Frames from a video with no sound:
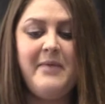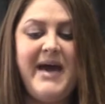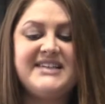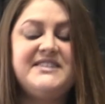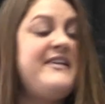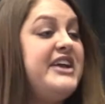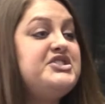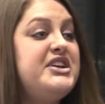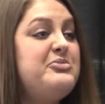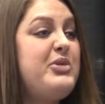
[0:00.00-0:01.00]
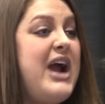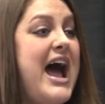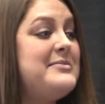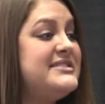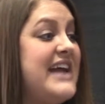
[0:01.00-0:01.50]
Passivation,
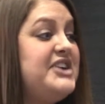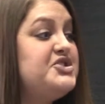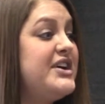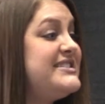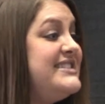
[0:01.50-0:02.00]
perhaps nitric,